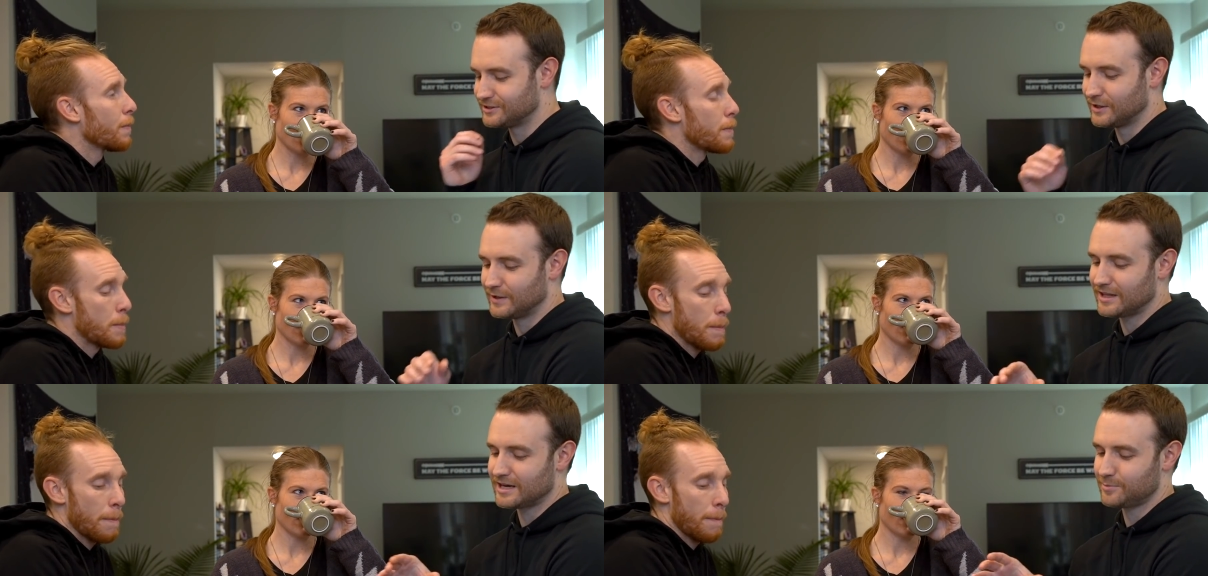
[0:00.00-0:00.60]
Speaker 1: So
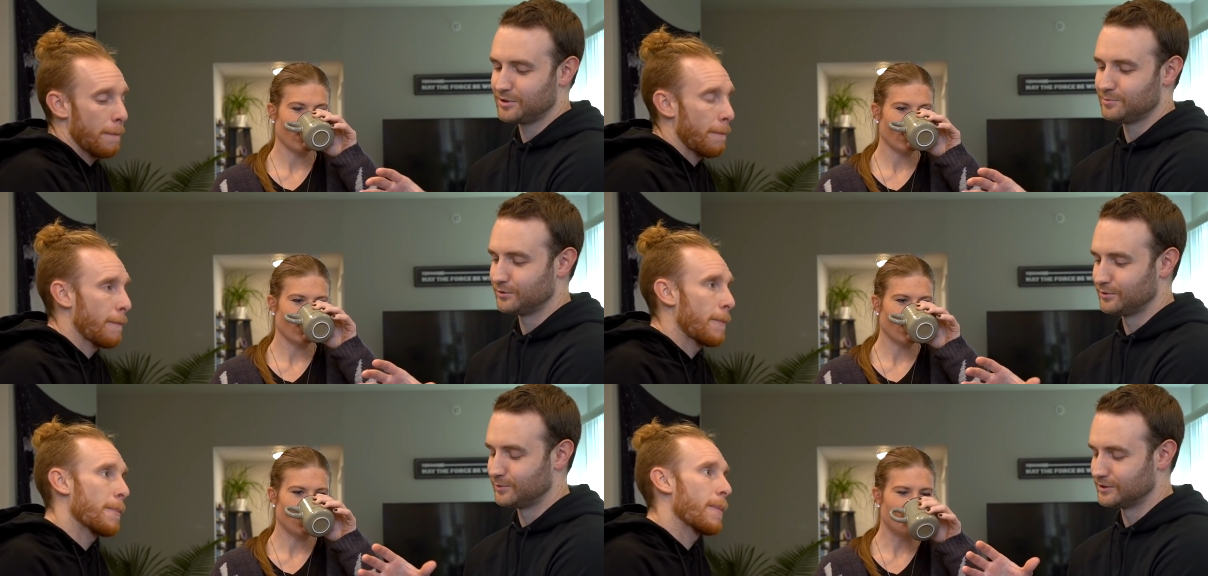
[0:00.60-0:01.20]
a lot of
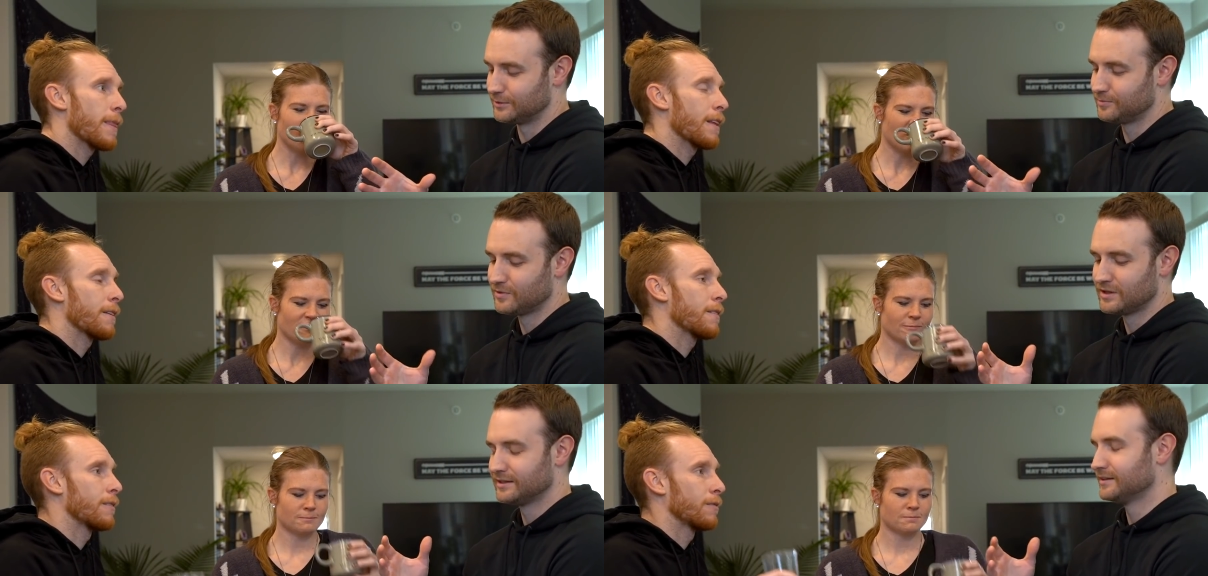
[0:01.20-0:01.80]
people will
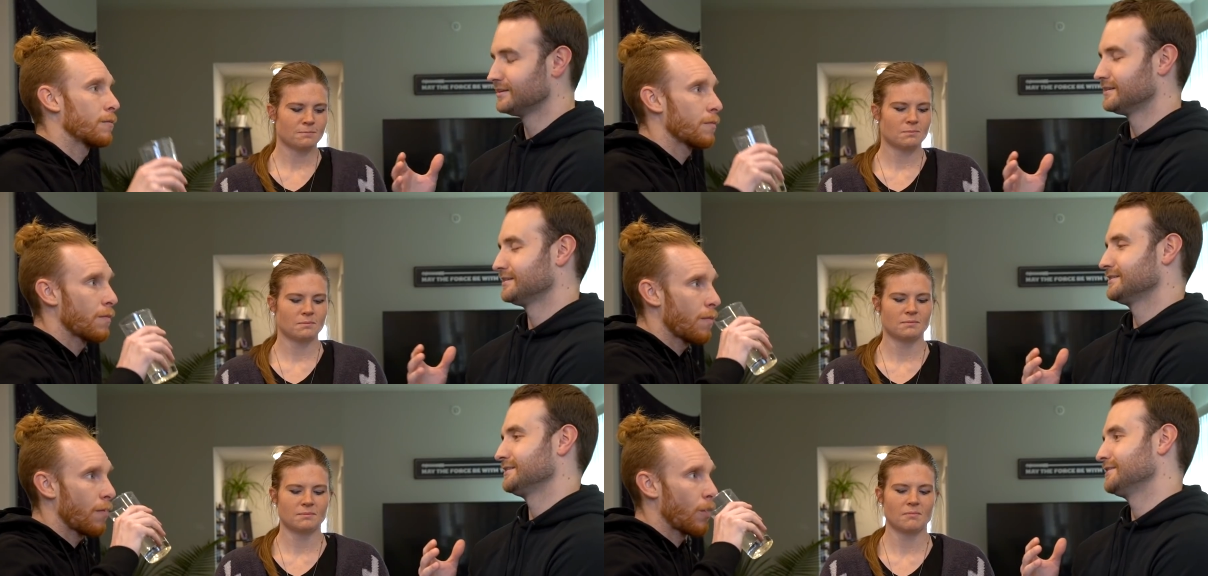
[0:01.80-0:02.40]

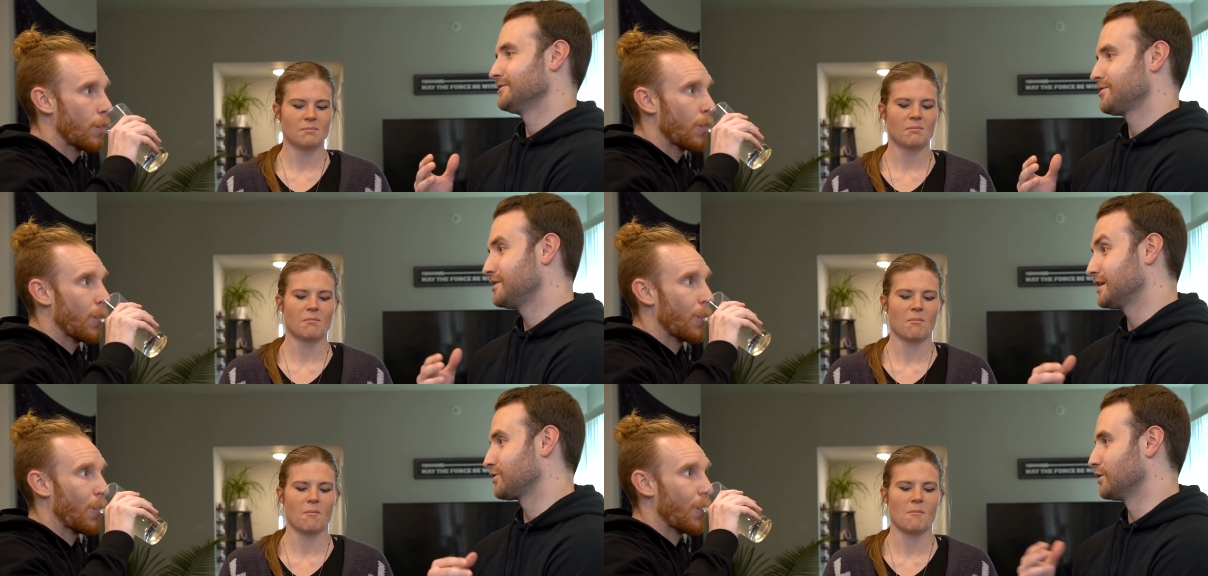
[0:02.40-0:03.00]

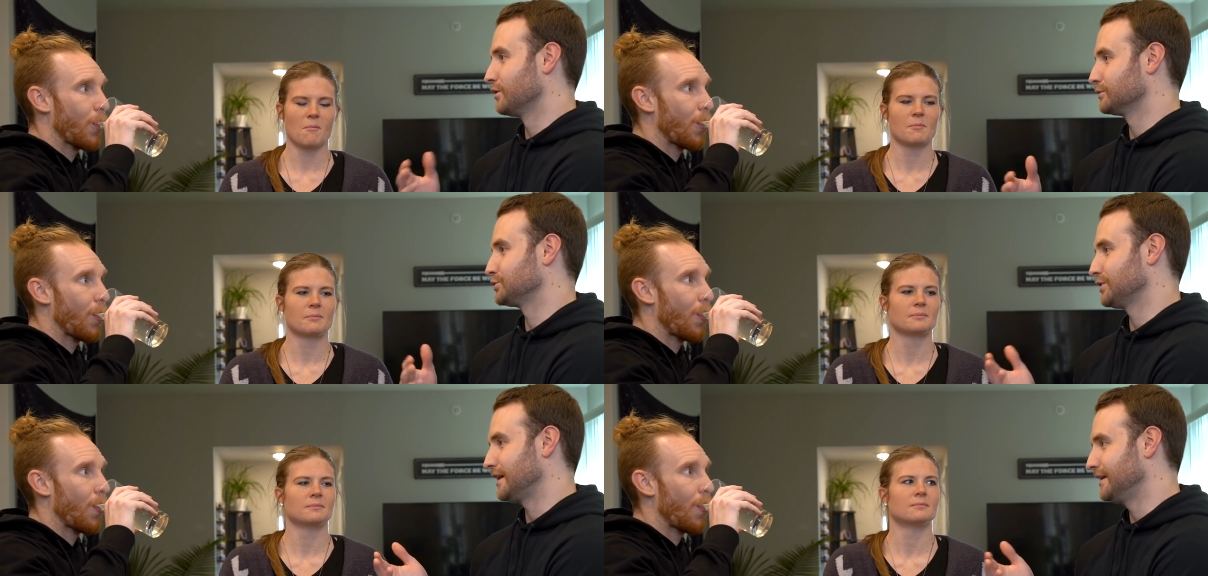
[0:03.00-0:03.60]
think they're
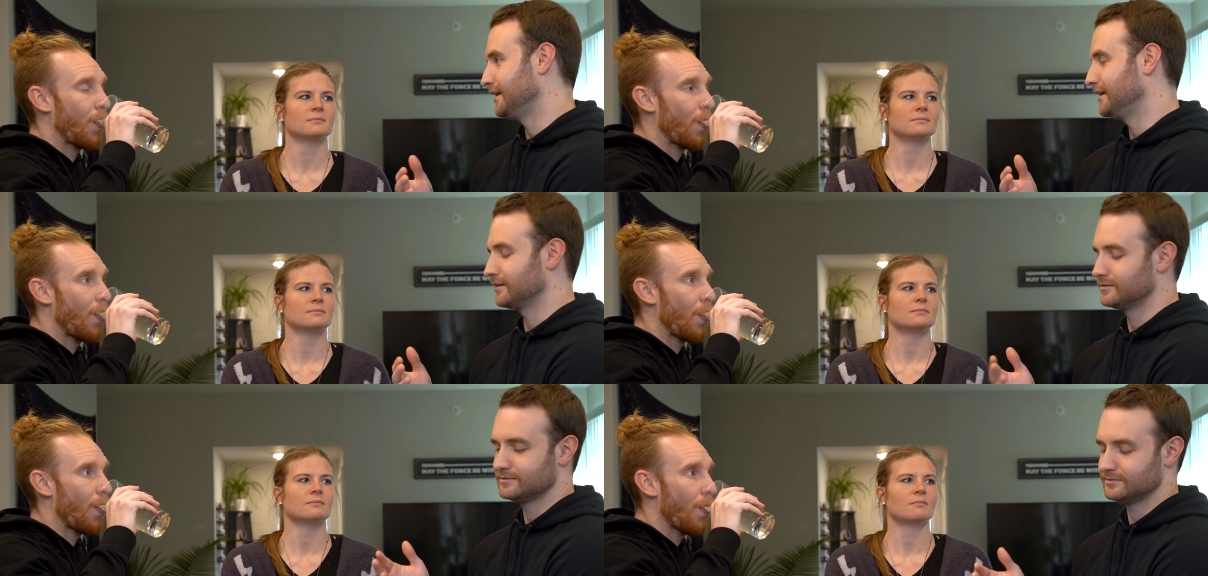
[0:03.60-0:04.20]

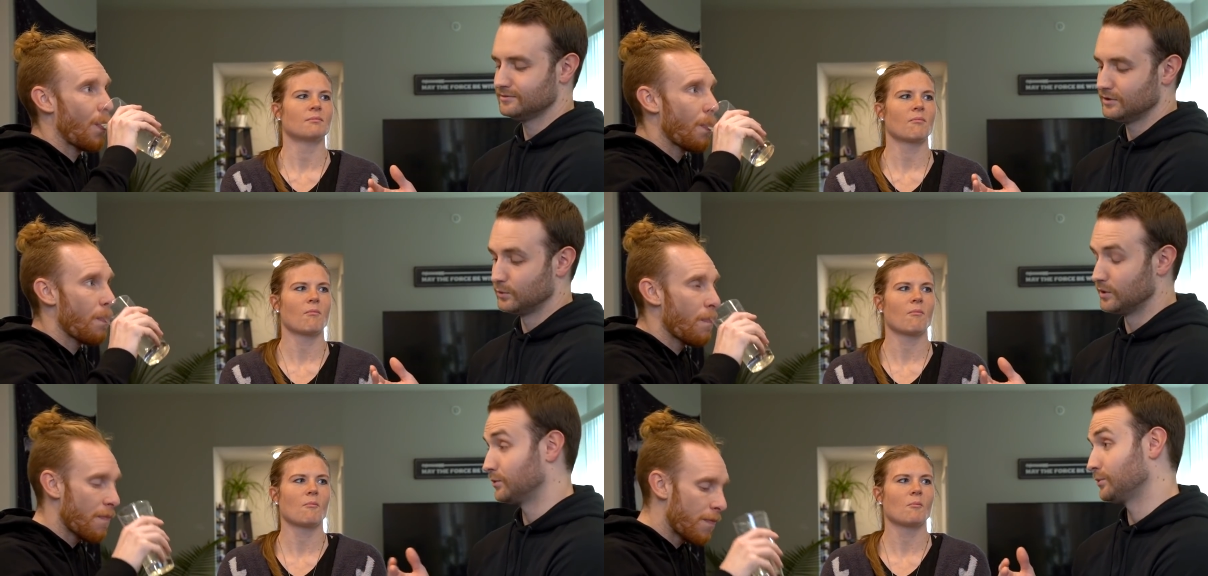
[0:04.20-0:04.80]
overtraining
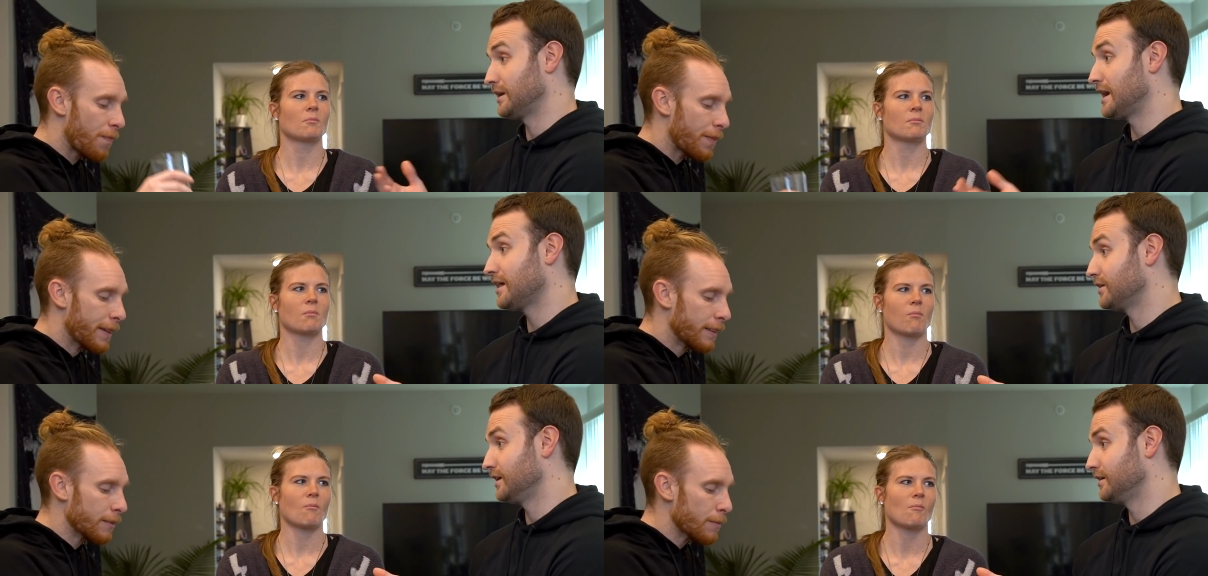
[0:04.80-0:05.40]
when
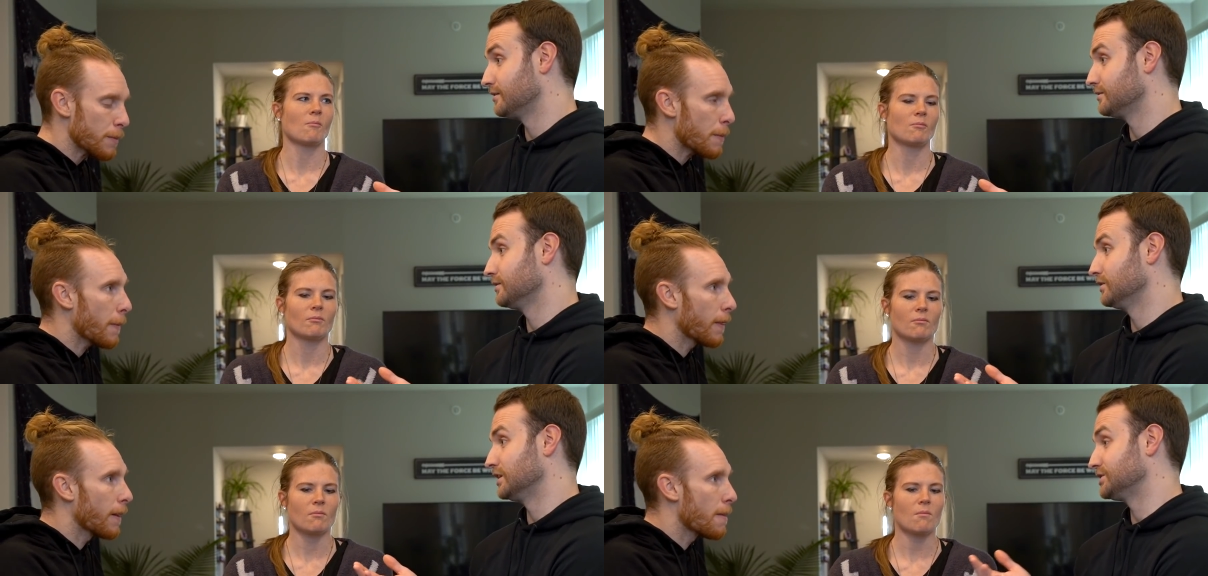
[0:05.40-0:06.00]
reality
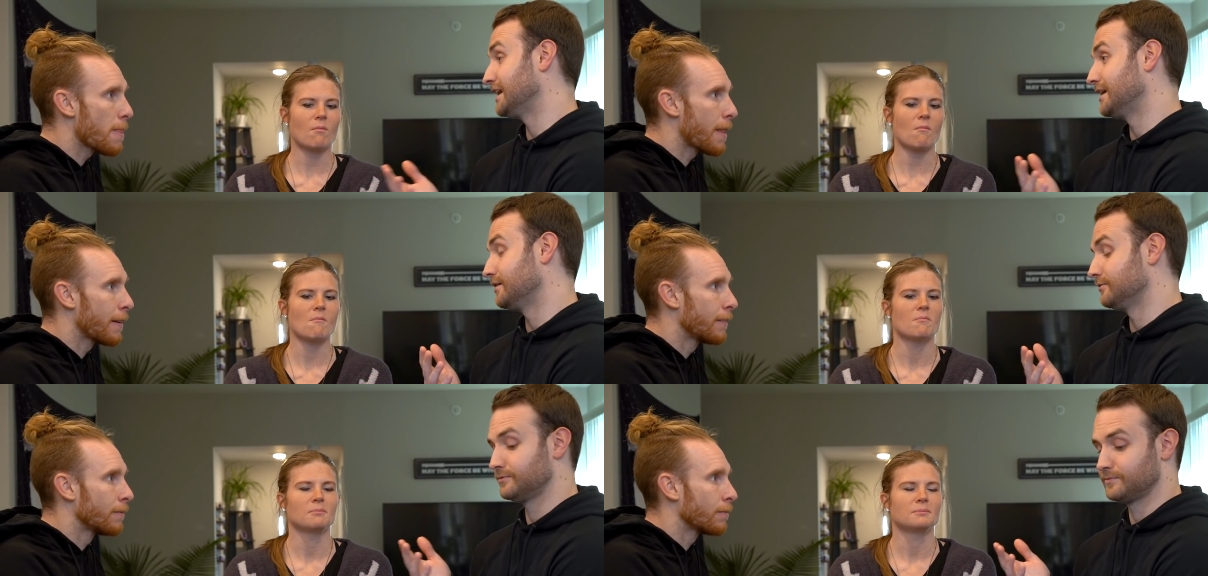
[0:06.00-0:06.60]
they just
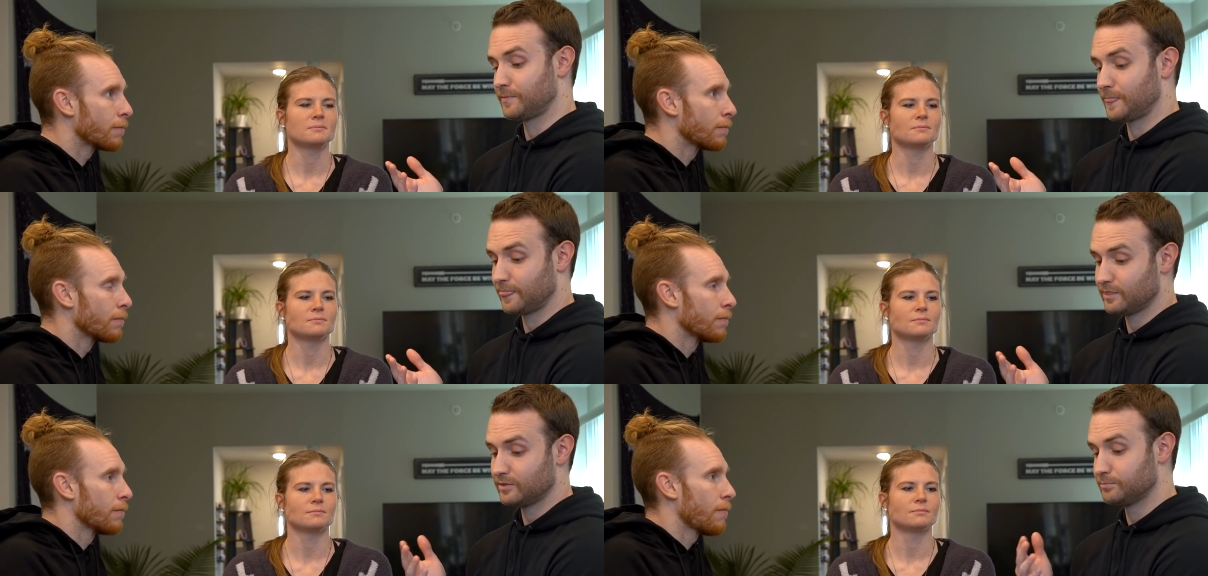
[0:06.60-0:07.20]
have
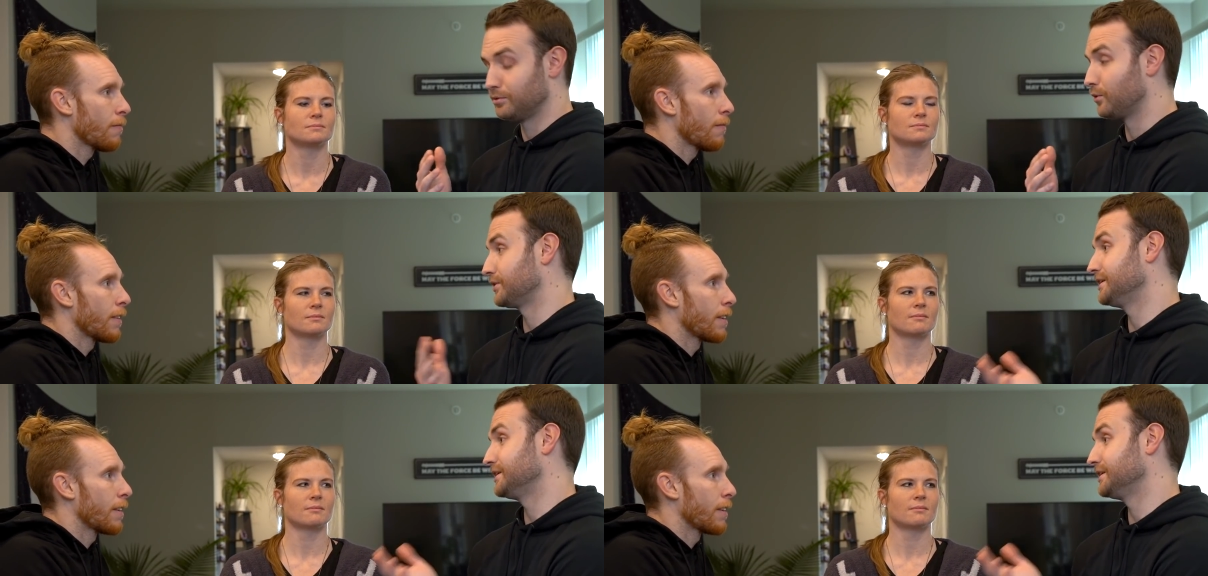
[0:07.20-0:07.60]
poor